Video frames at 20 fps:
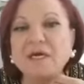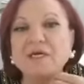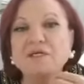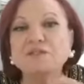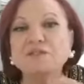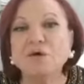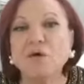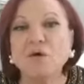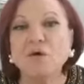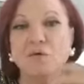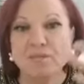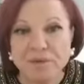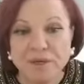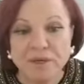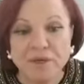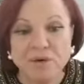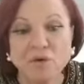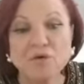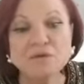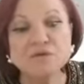So
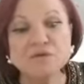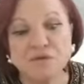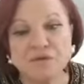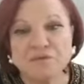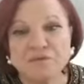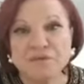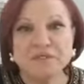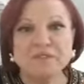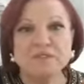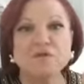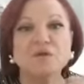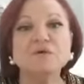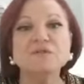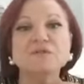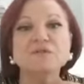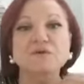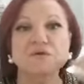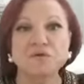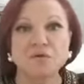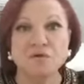because you have
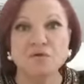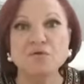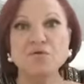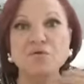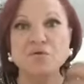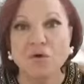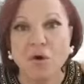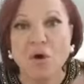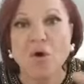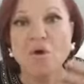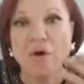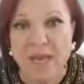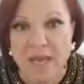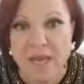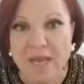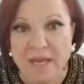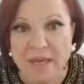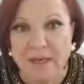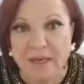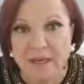testosterone, you grow
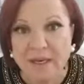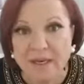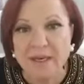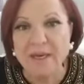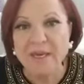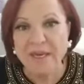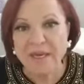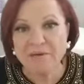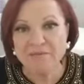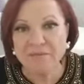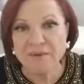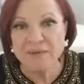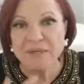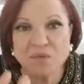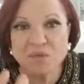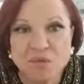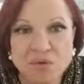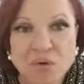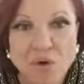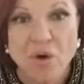hair. And when
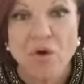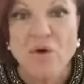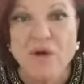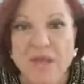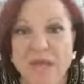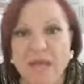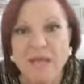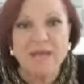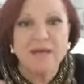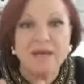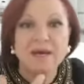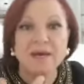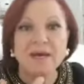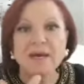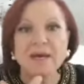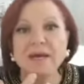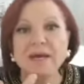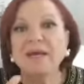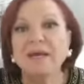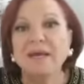you grow hair,
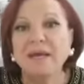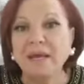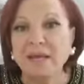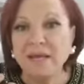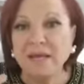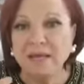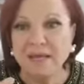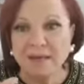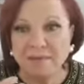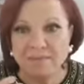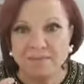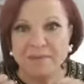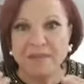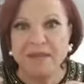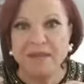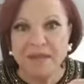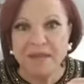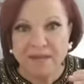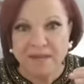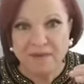
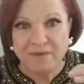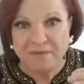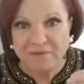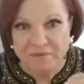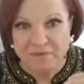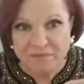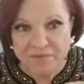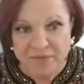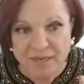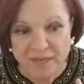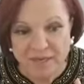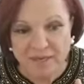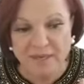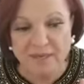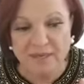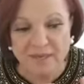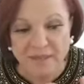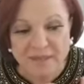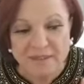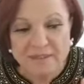the
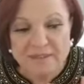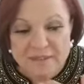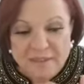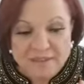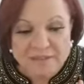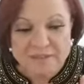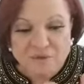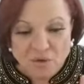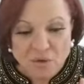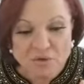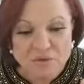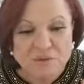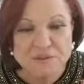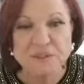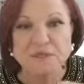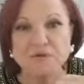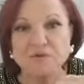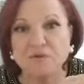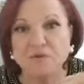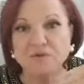
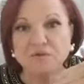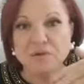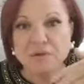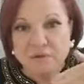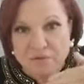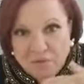testosterone